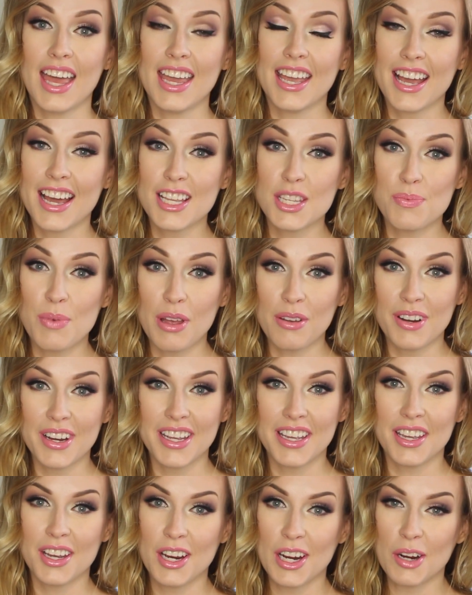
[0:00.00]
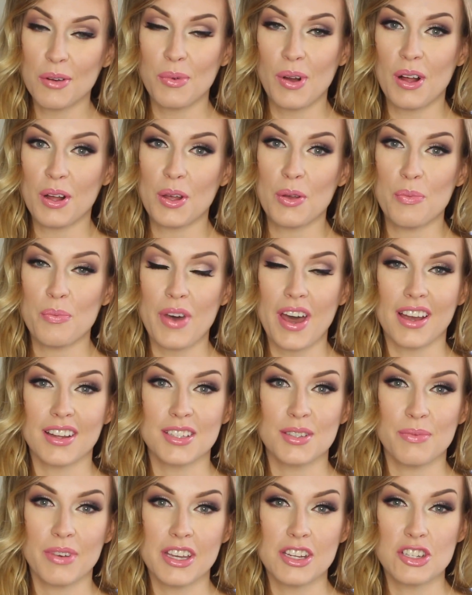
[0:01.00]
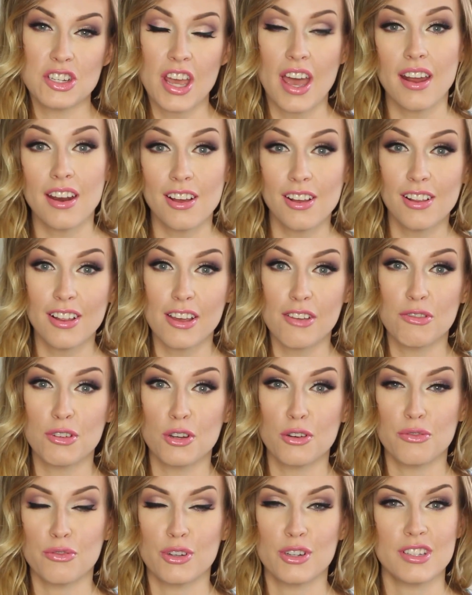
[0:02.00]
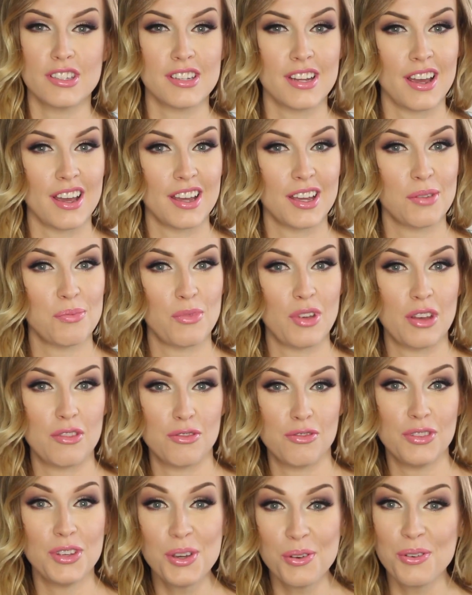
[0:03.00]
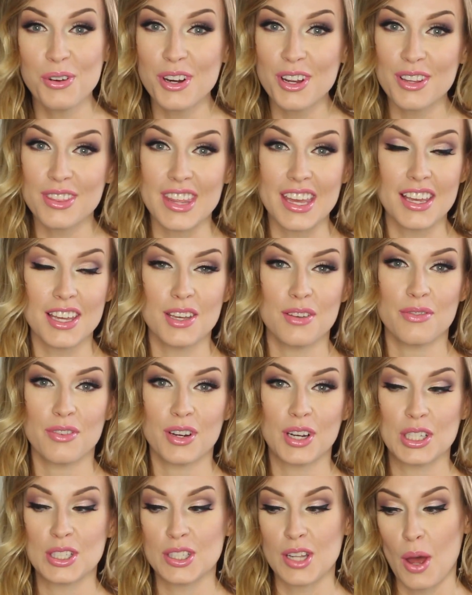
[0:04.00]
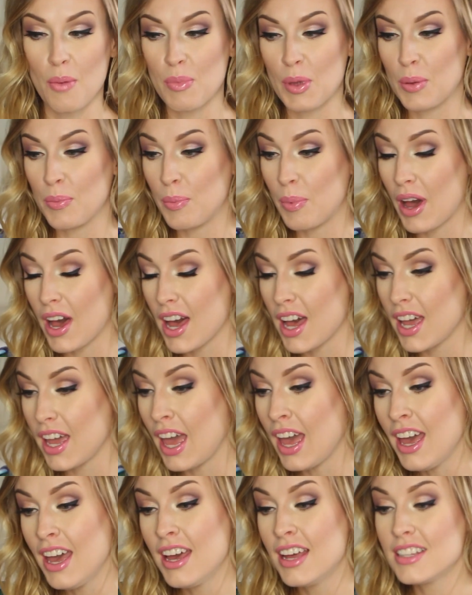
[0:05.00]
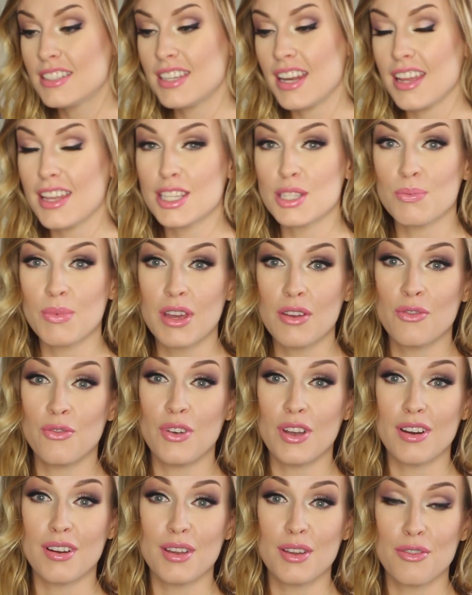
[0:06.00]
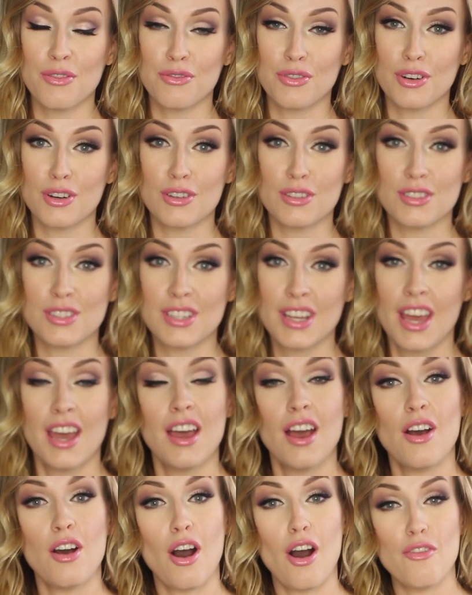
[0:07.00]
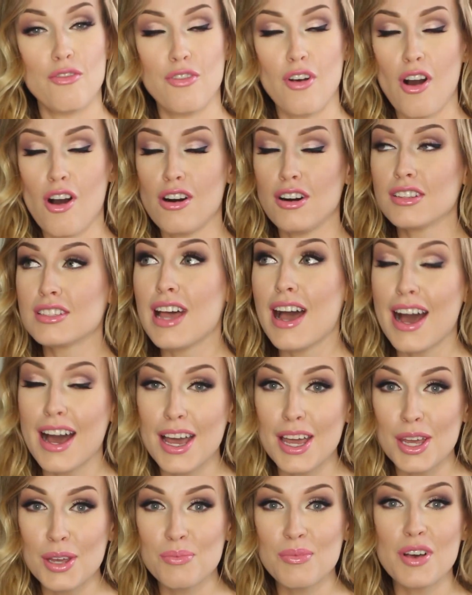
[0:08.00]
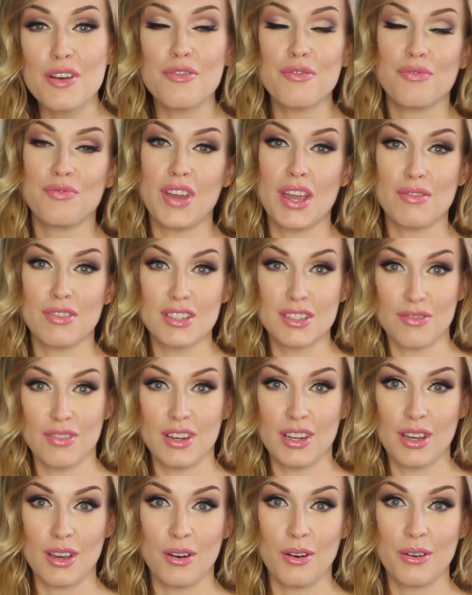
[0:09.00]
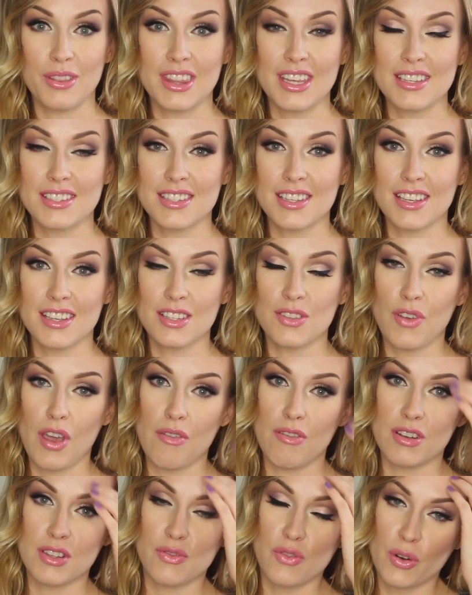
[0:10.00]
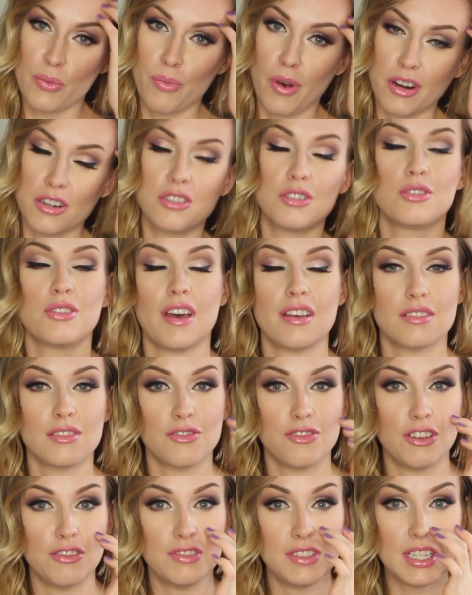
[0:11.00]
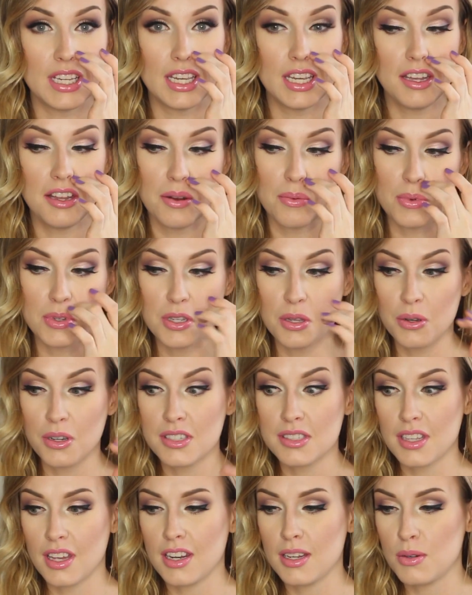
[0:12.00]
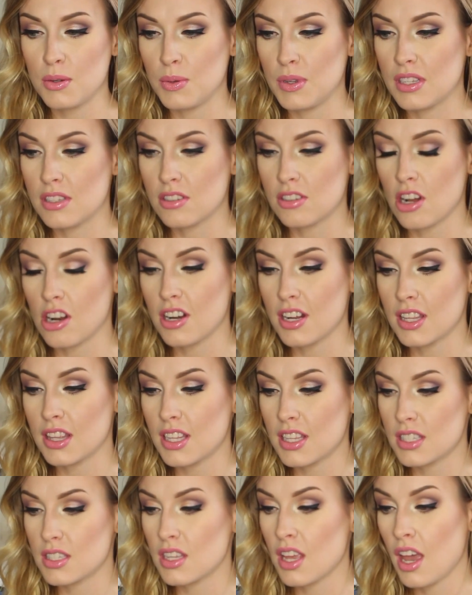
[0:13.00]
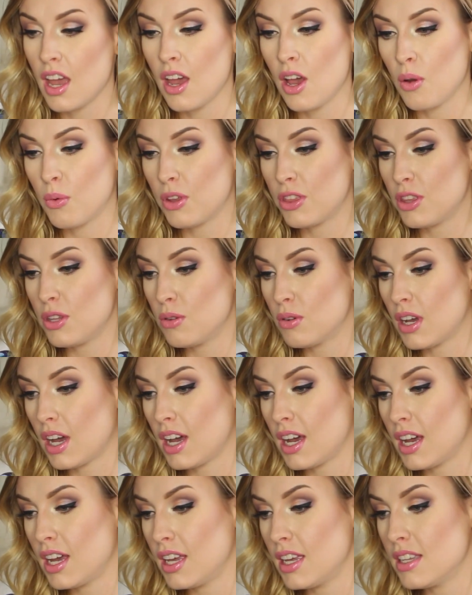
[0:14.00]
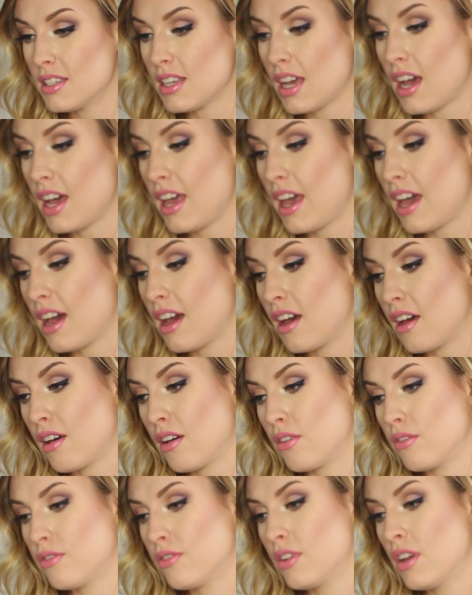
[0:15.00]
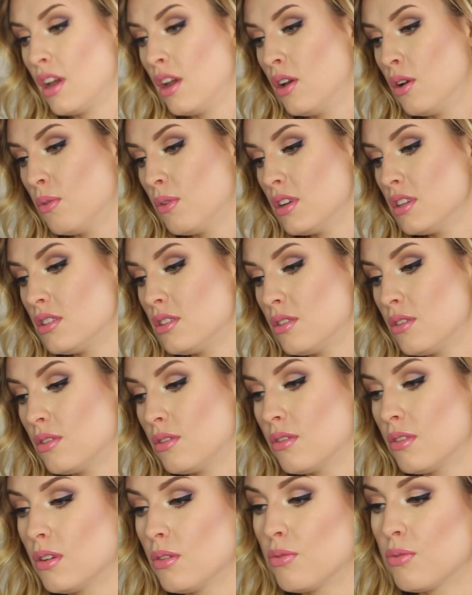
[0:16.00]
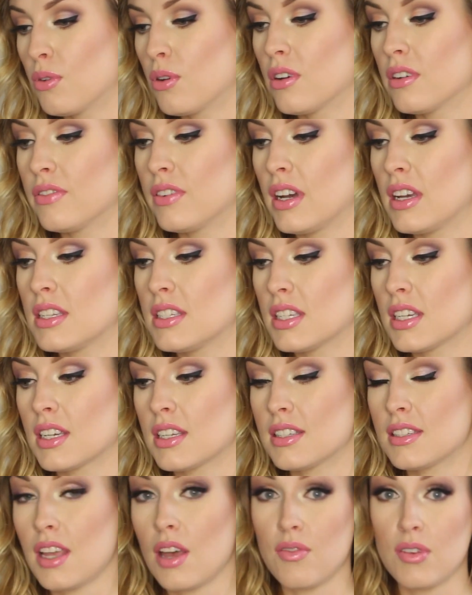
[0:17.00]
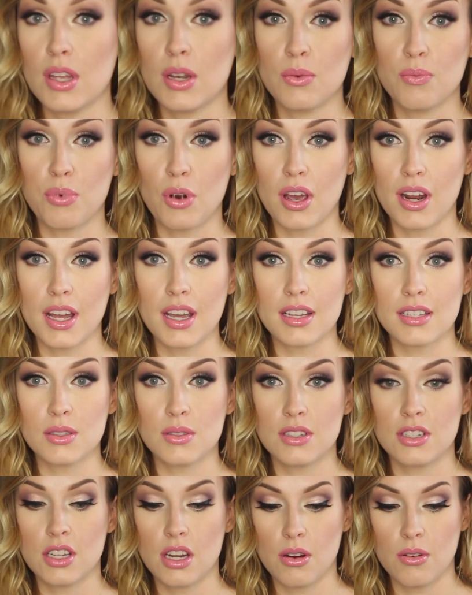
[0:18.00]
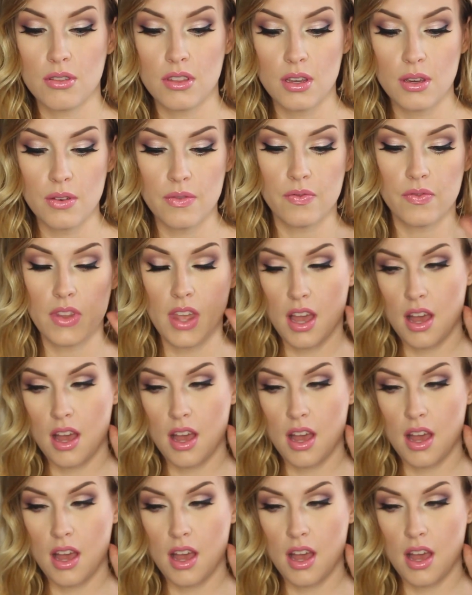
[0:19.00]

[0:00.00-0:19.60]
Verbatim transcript: Hey guys, Melrae here. Welcome back to my channel. If you're a first time viewer, thank you for stopping by. Today is my very first of all time favorites video. This is favorites for March 2015. I'm so excited to be starting this with you guys. I have one, two, three, four, five, six, seven products to share with you.